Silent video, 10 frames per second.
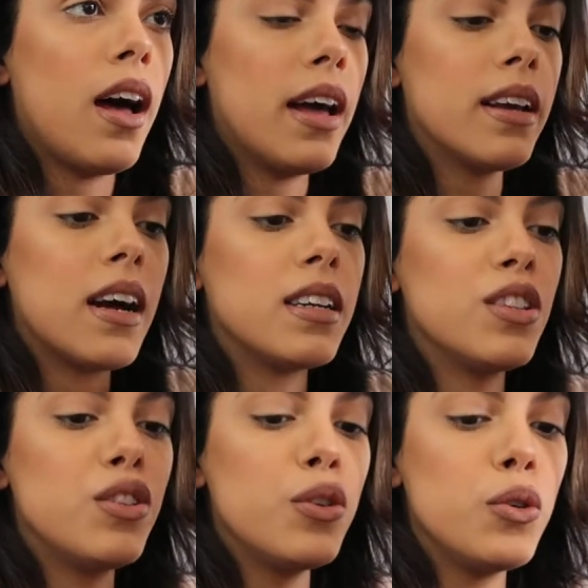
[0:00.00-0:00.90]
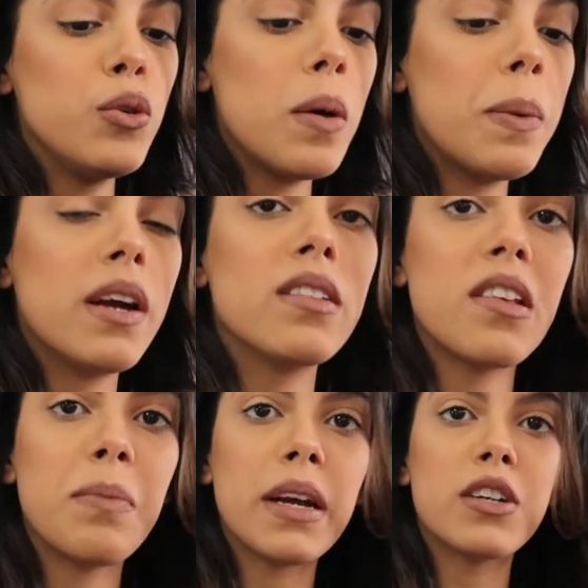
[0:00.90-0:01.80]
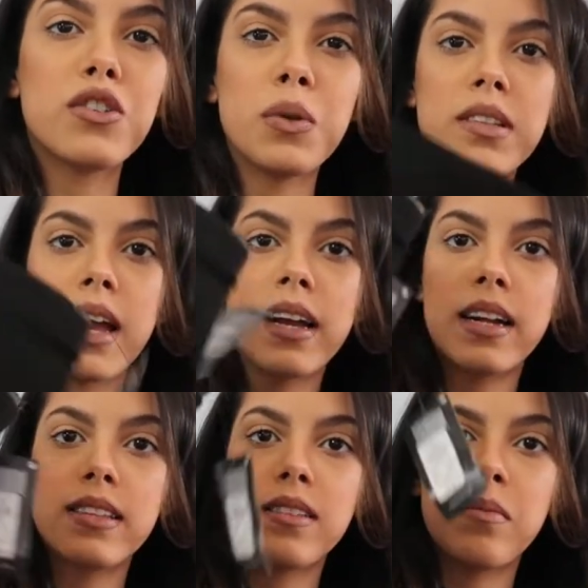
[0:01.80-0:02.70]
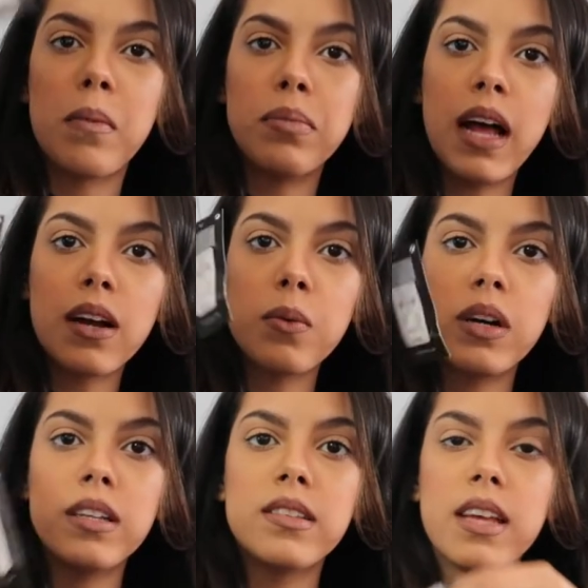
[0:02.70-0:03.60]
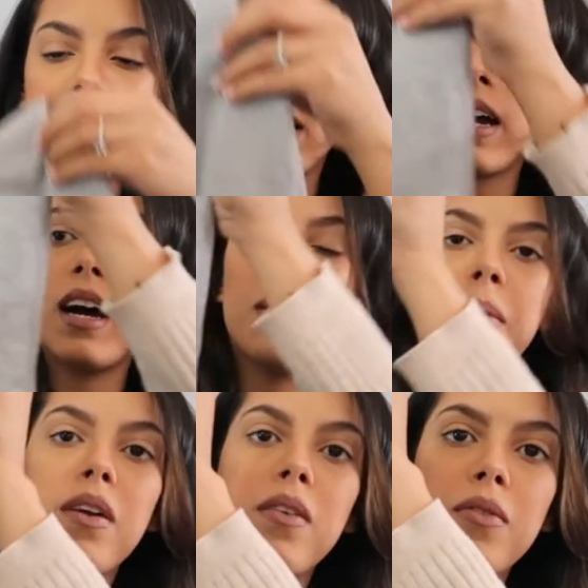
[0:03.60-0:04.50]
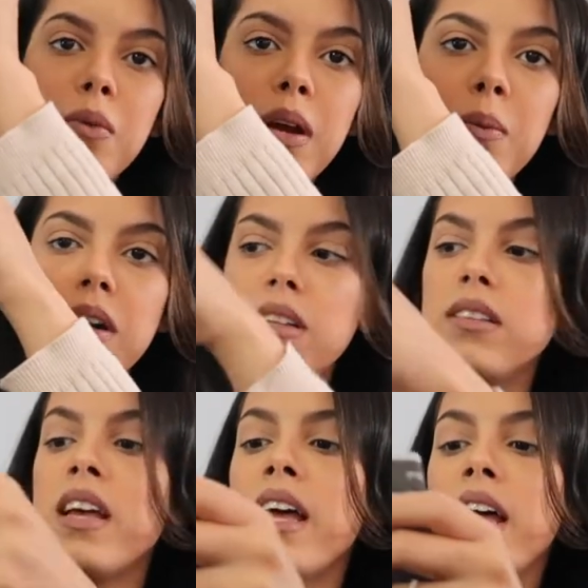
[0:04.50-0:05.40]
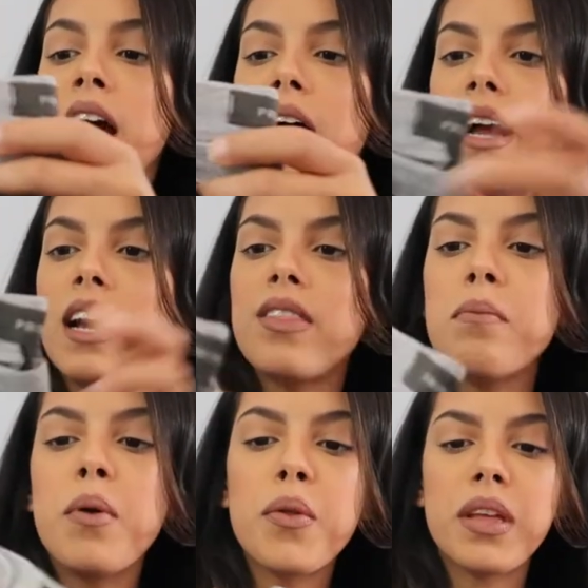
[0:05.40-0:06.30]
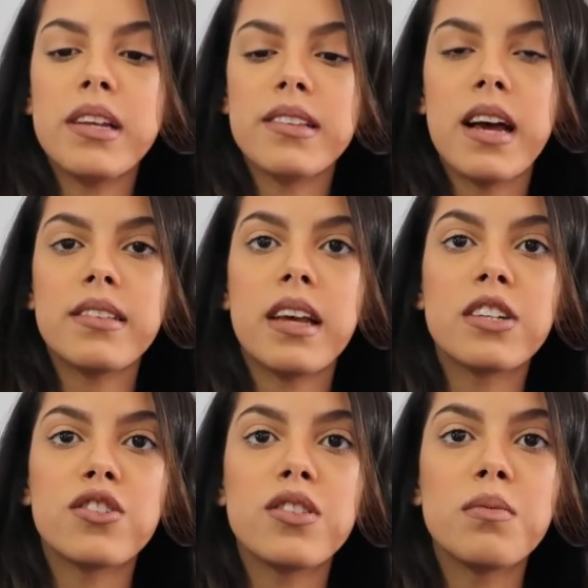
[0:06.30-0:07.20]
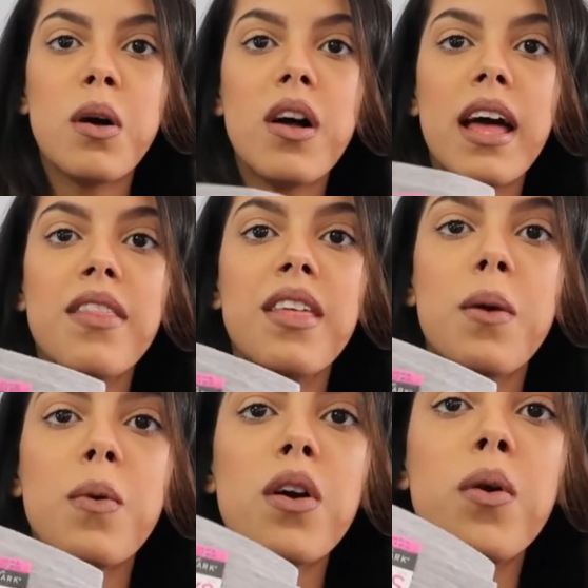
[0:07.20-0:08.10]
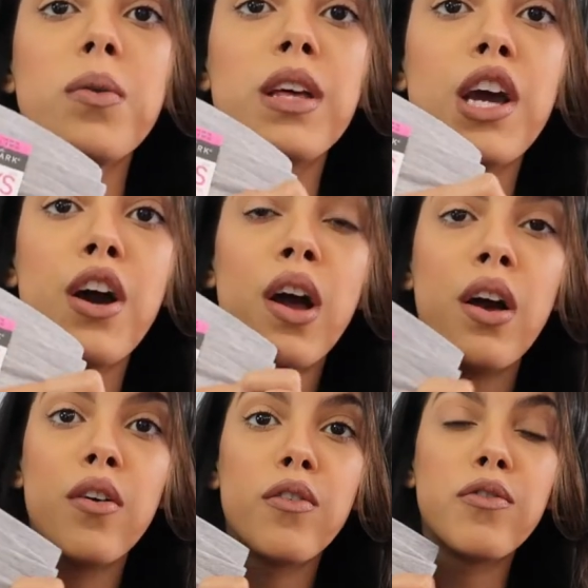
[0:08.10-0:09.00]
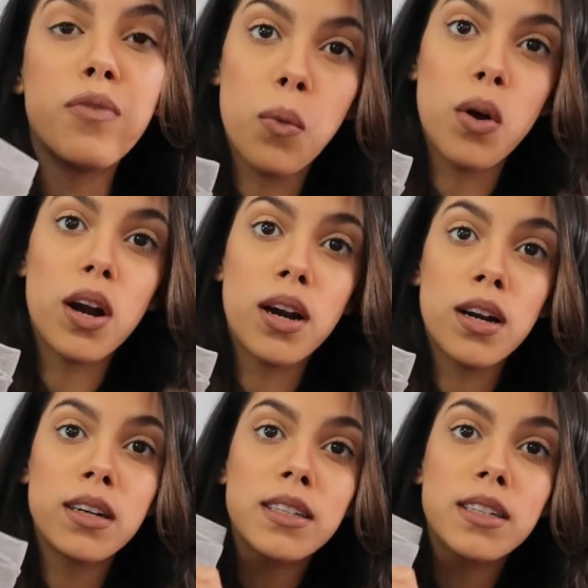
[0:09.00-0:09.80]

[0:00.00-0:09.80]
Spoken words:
I got two pairs of biker shorts. I got some black ones and I got a pair of gray ones. I got them both in a size extra small and they were only $4.